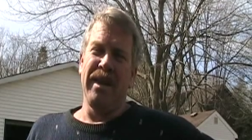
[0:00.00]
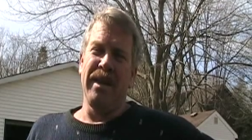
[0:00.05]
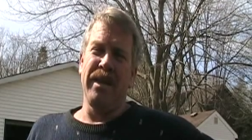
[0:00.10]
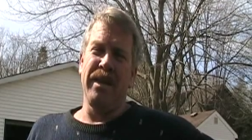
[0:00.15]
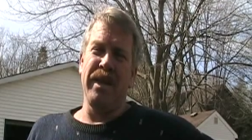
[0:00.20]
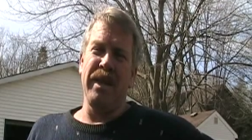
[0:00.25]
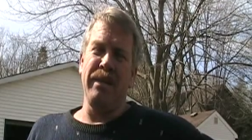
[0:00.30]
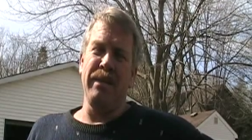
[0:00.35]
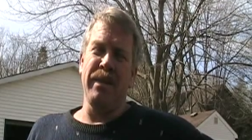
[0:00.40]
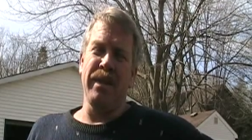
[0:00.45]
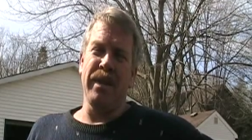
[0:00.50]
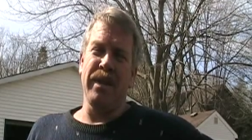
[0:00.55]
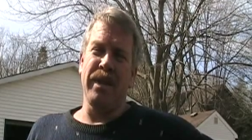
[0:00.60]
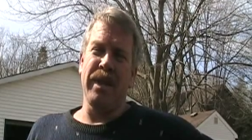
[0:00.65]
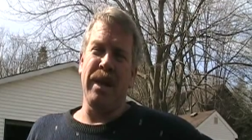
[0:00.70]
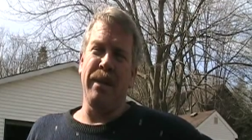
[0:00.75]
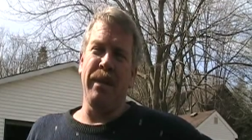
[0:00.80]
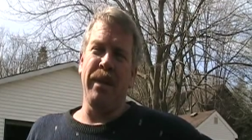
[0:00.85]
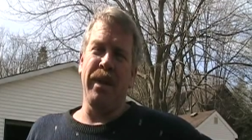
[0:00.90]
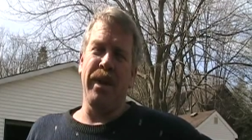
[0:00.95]
It seems that
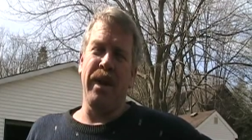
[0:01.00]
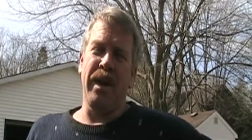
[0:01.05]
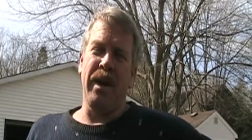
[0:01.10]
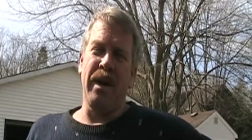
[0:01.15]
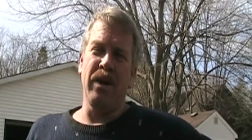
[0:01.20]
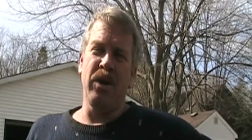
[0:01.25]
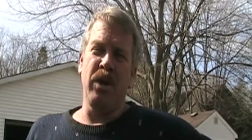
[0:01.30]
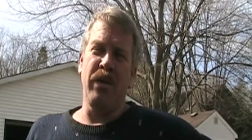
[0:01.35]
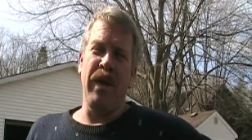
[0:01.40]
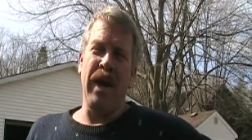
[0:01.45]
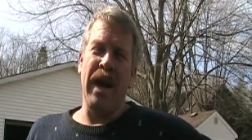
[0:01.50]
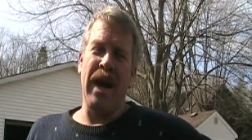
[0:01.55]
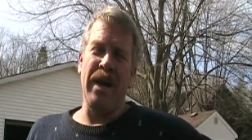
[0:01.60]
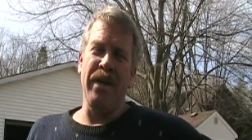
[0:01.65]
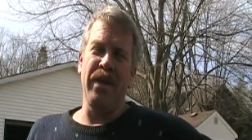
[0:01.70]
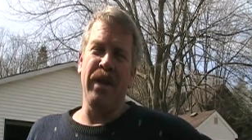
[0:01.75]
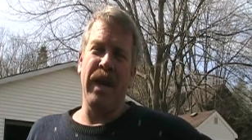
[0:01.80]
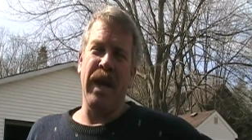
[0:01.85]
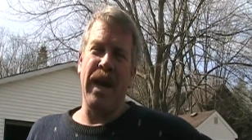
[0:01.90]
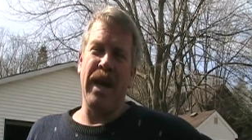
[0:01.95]
some of the cars who've
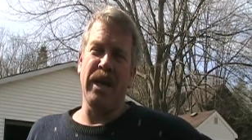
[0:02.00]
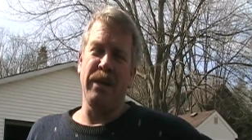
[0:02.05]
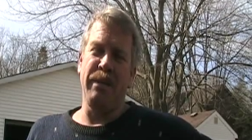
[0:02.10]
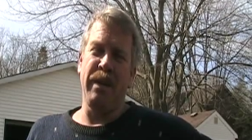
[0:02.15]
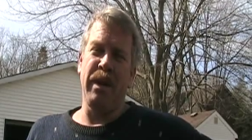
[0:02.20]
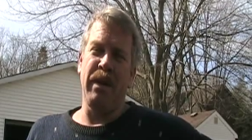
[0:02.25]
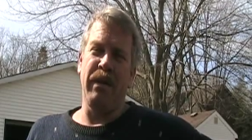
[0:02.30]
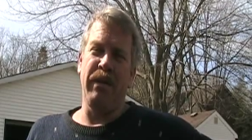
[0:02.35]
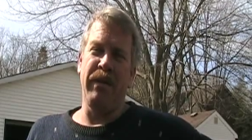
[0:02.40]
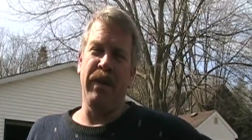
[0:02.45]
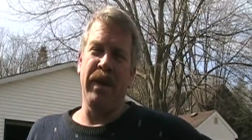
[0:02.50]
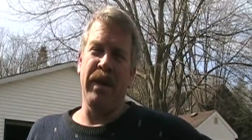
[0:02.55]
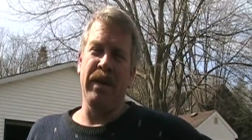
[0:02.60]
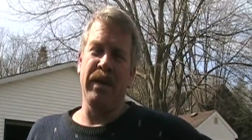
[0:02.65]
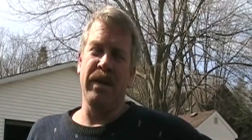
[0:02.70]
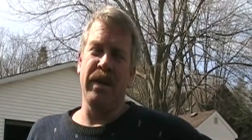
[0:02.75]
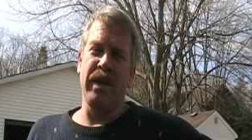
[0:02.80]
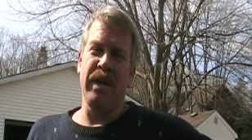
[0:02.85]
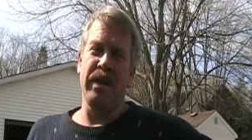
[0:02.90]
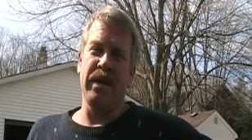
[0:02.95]
had the gas pedal
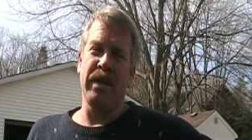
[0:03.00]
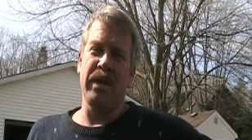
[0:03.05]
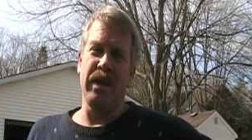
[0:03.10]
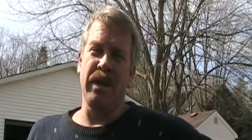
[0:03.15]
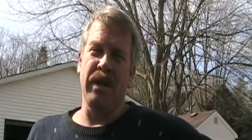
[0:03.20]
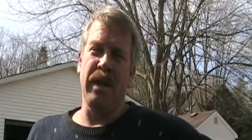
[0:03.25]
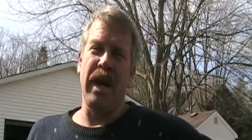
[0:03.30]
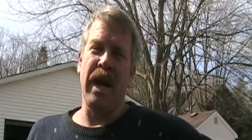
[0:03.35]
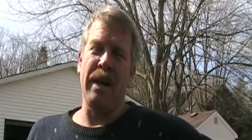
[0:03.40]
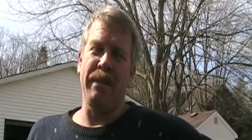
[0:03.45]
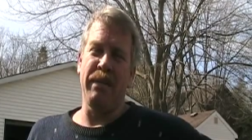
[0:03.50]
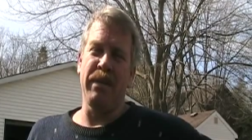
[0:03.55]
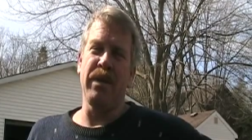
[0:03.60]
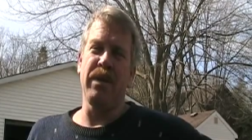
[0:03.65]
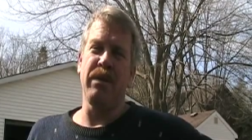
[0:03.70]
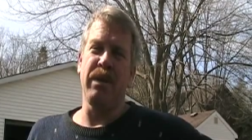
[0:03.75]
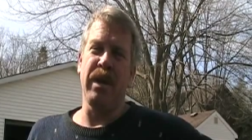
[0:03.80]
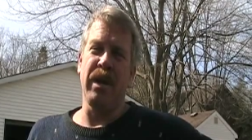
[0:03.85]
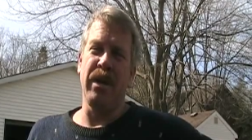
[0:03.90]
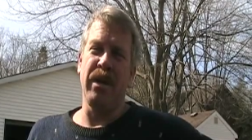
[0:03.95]
fixed, it still
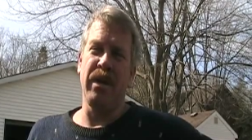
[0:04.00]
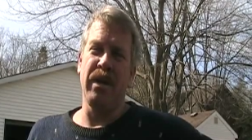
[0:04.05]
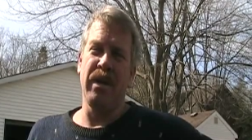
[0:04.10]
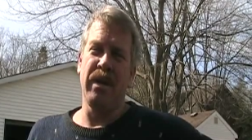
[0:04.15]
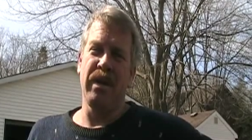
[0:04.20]
happens with.